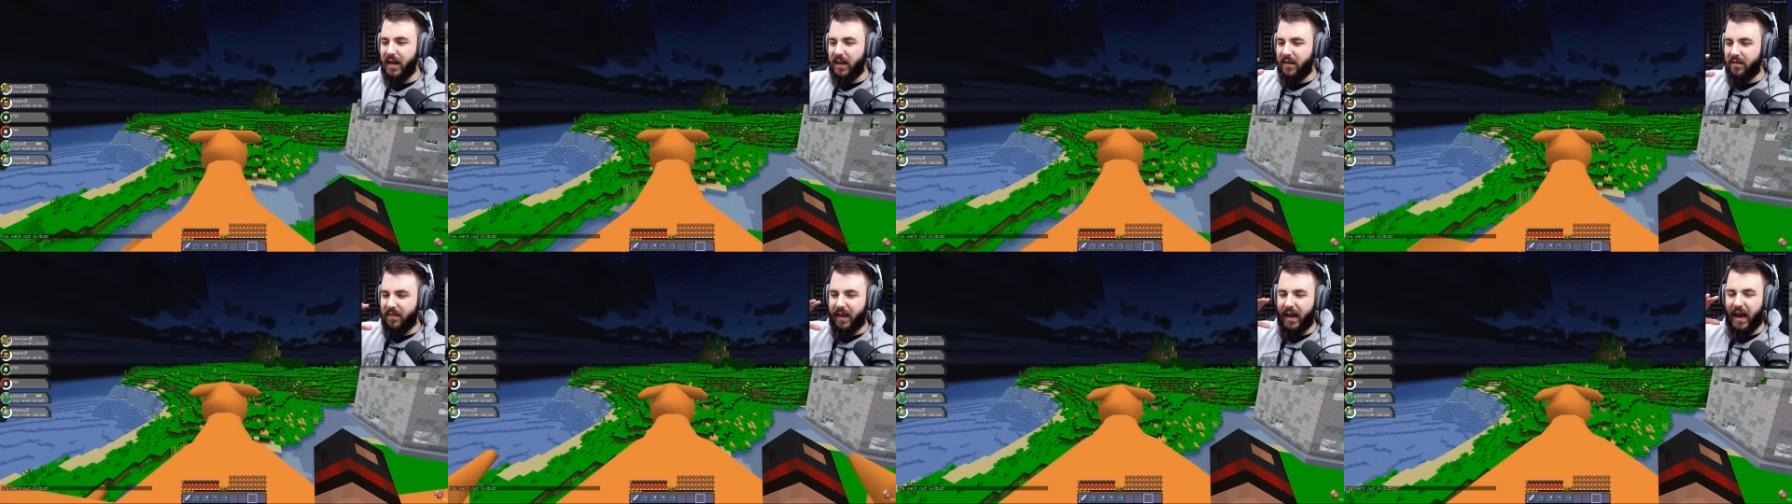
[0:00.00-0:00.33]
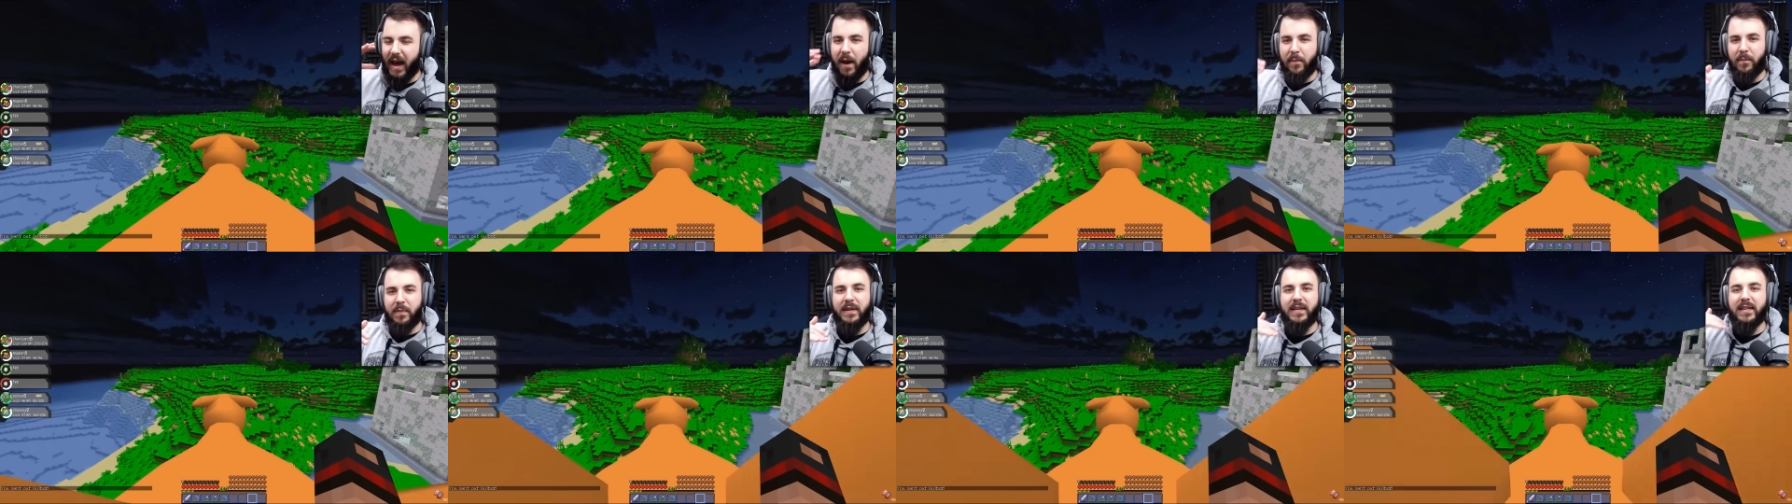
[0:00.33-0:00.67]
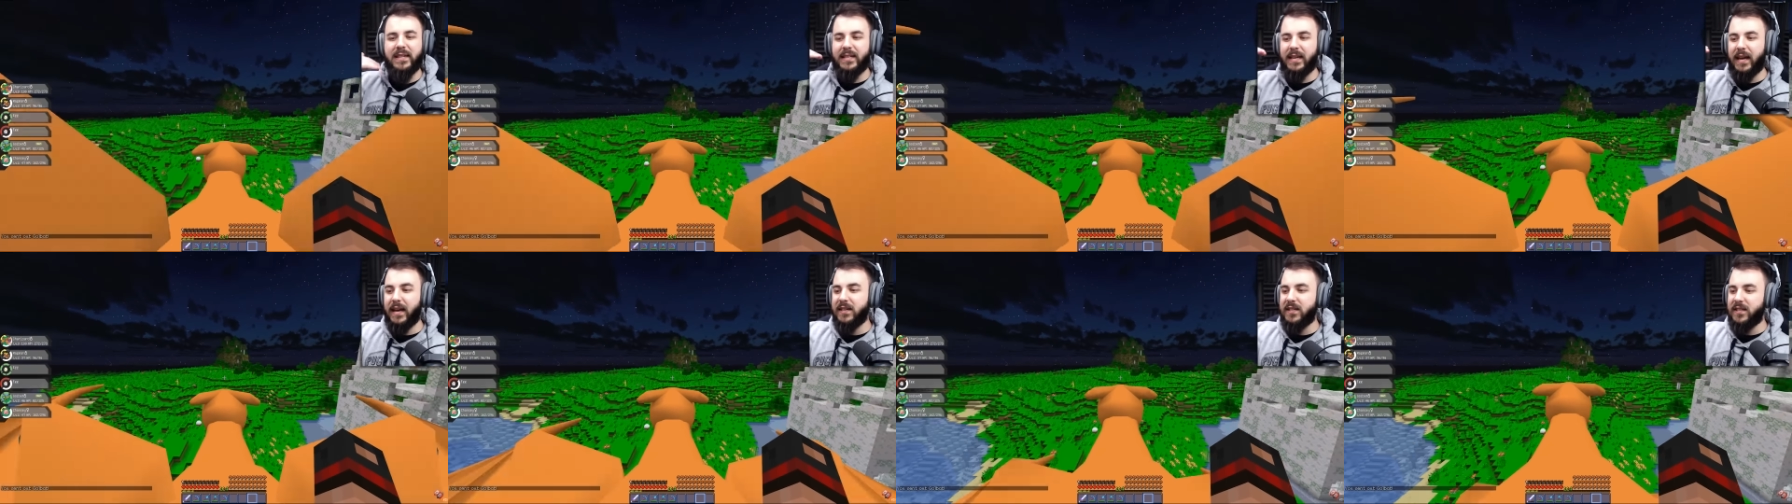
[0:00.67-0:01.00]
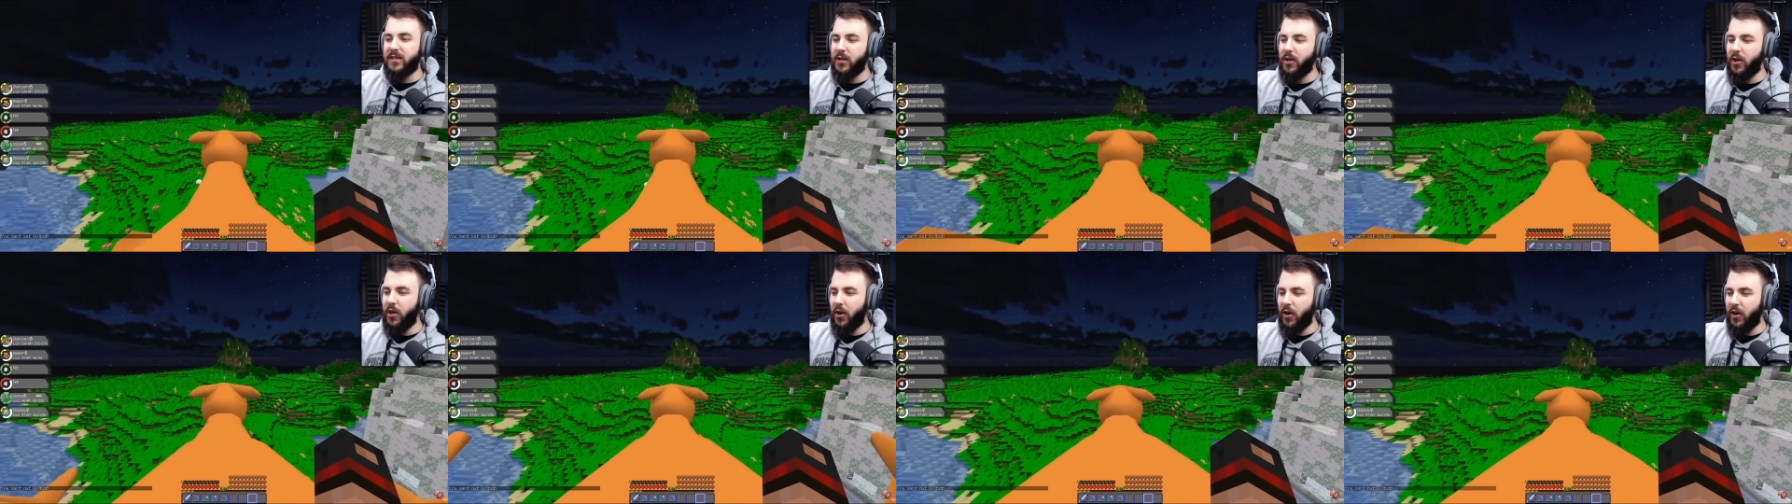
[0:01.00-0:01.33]
Their happiness has
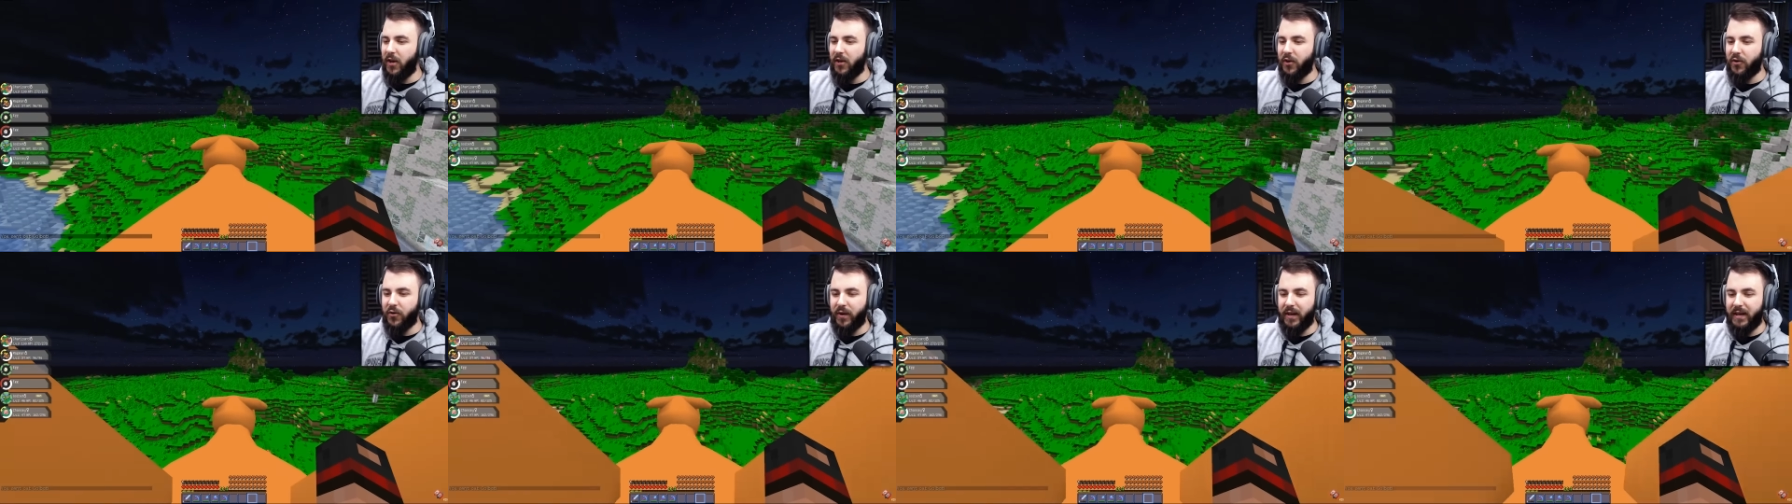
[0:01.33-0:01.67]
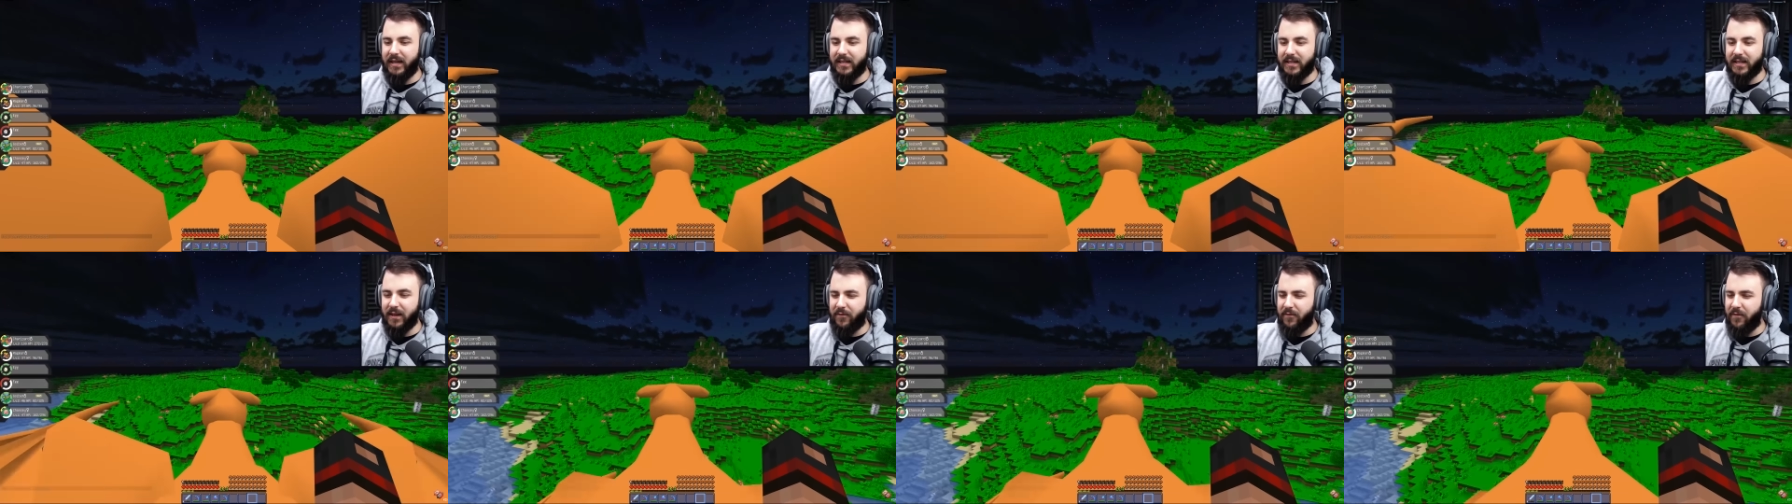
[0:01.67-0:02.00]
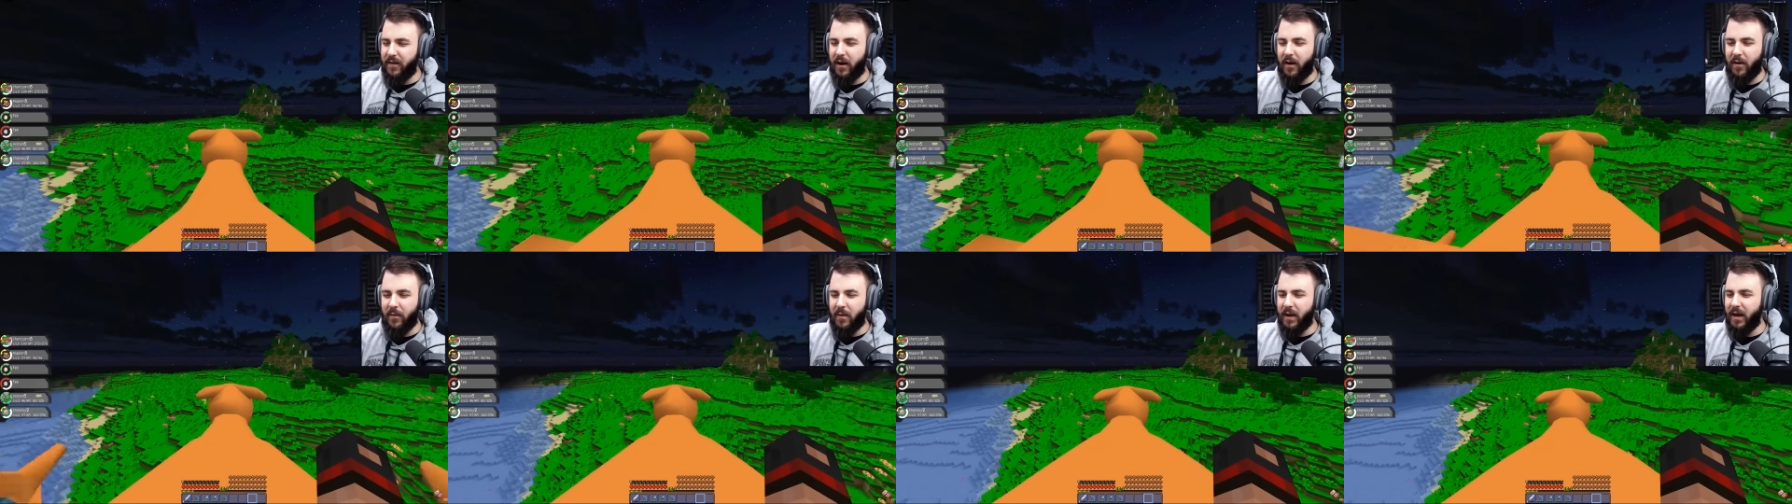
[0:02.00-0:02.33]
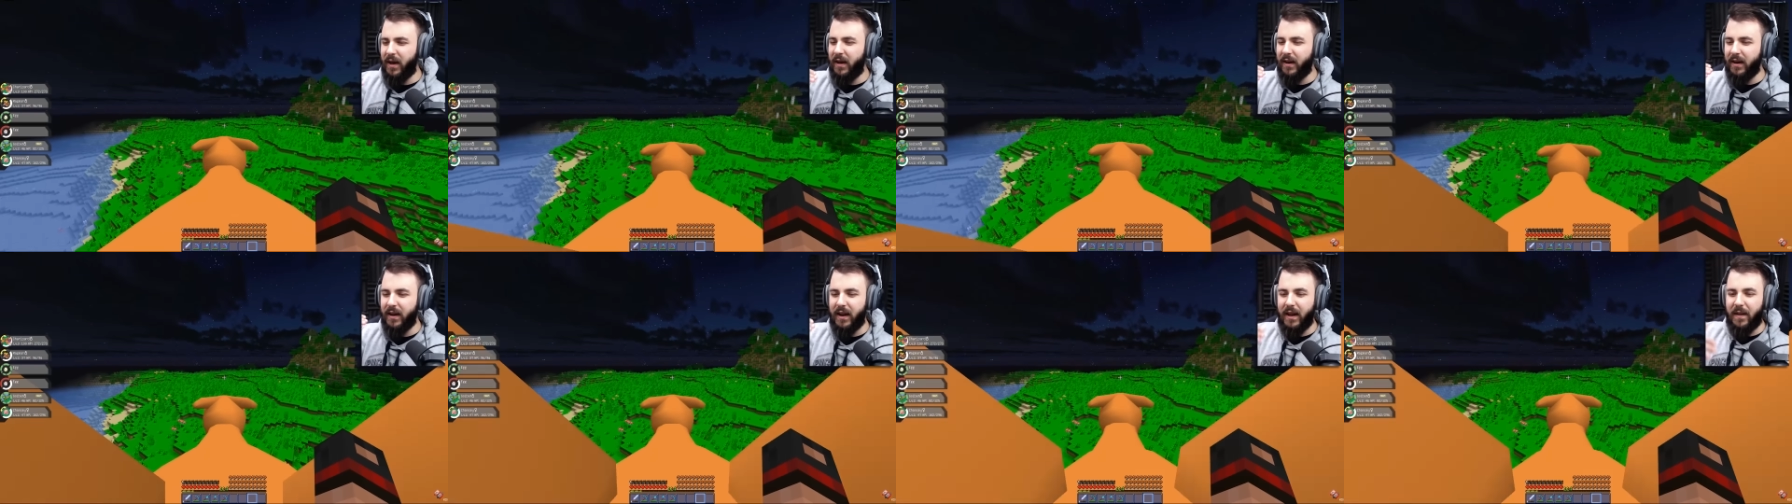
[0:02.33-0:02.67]
to increase a fair
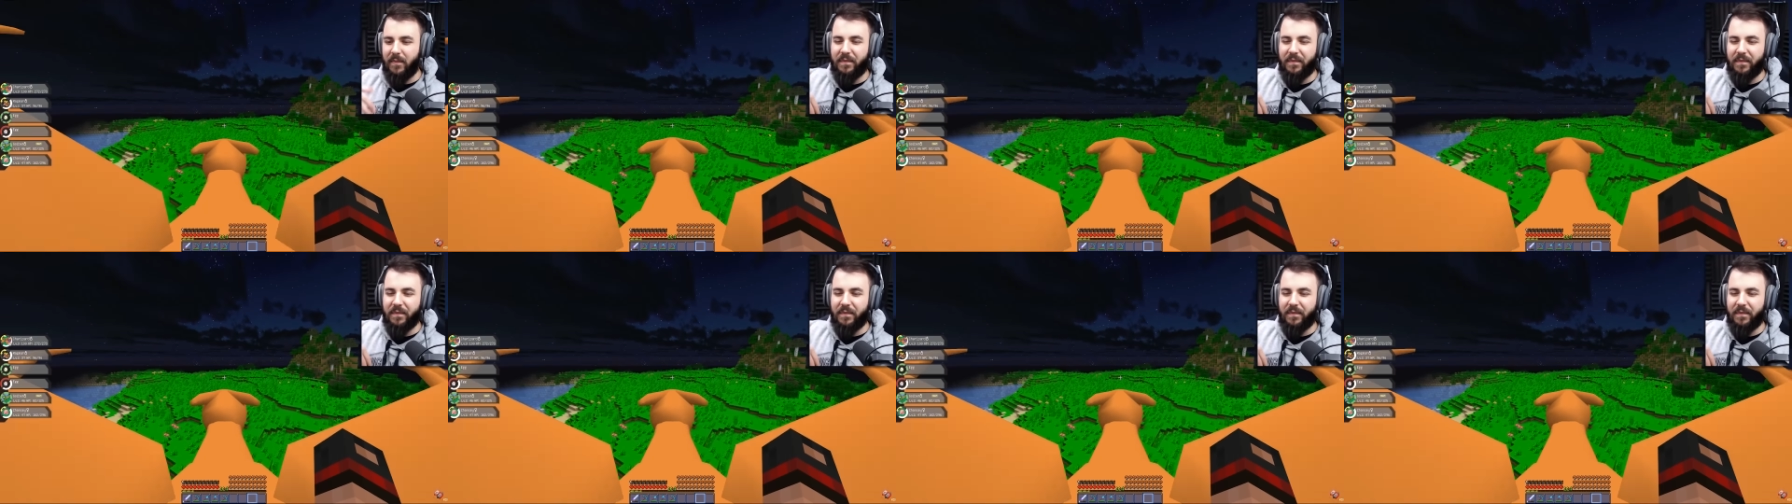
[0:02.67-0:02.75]
amount.